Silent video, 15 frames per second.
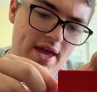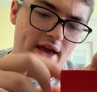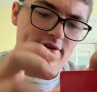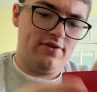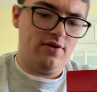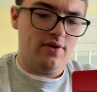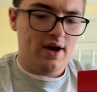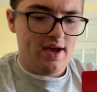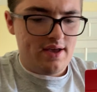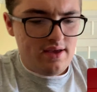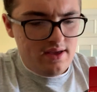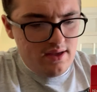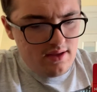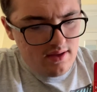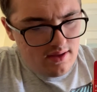yeah, so
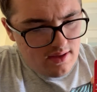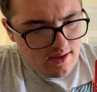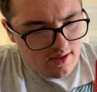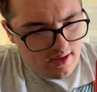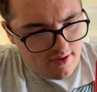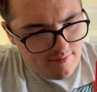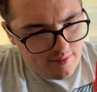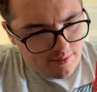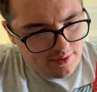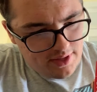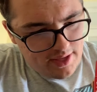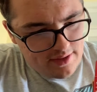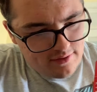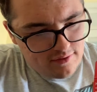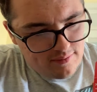I have been
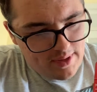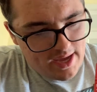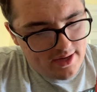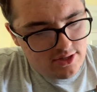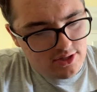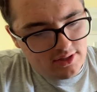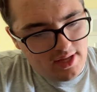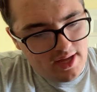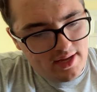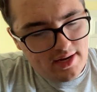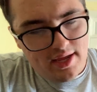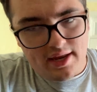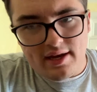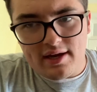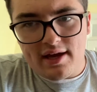playing Smash a lot,
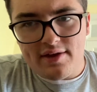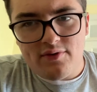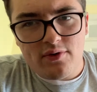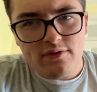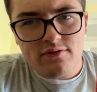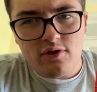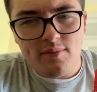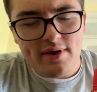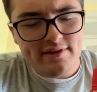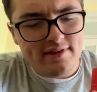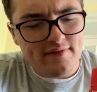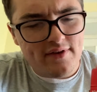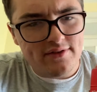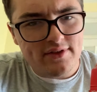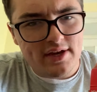and I've always told myself
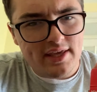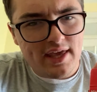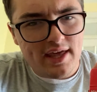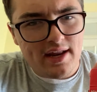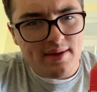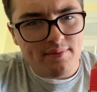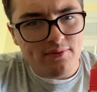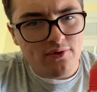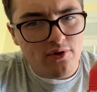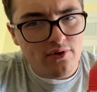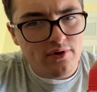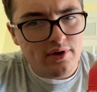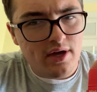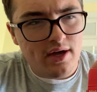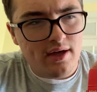I was gonna get a
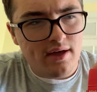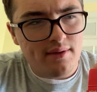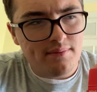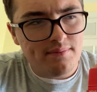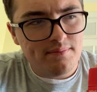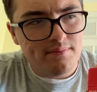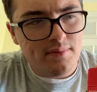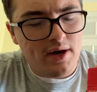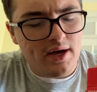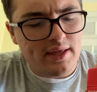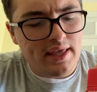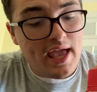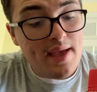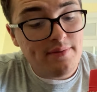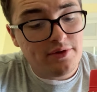
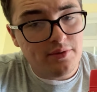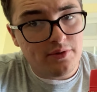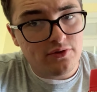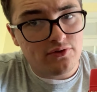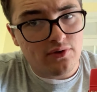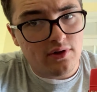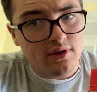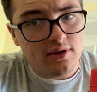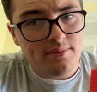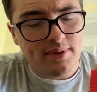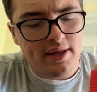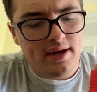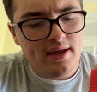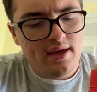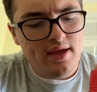GameCube controller,
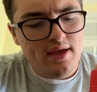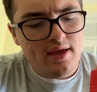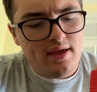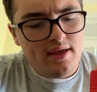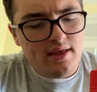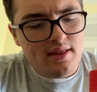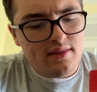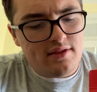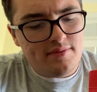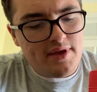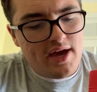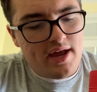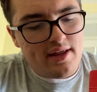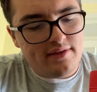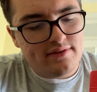but to be
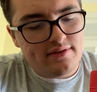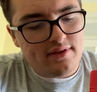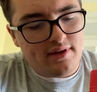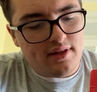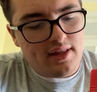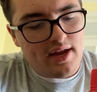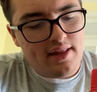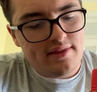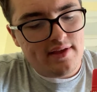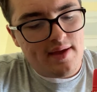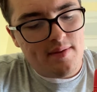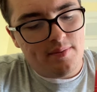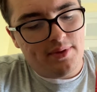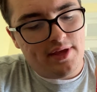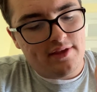honest, a lot of the time
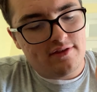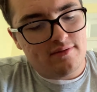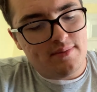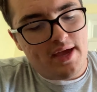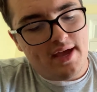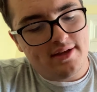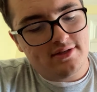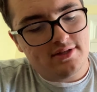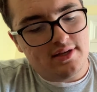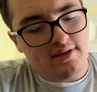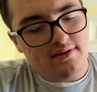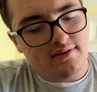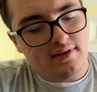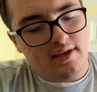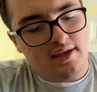I'm playing Smash
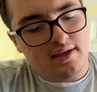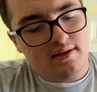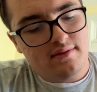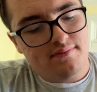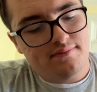is like